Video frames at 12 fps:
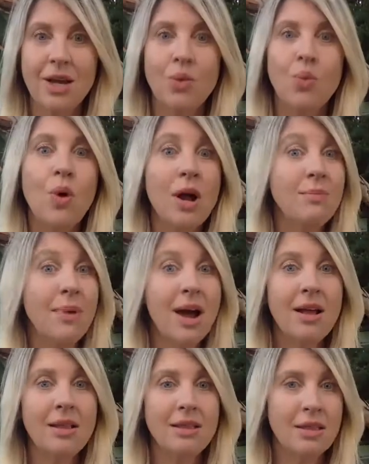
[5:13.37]
1
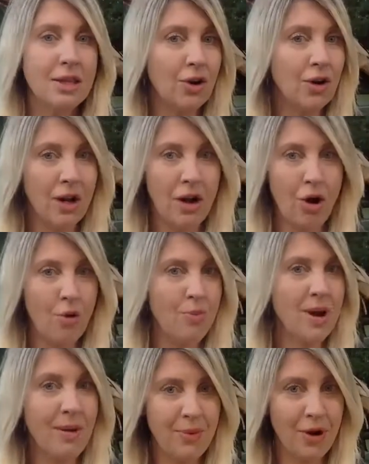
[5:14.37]
month, you're going to
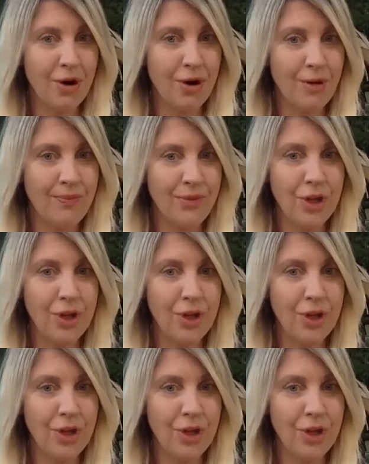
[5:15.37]
open up your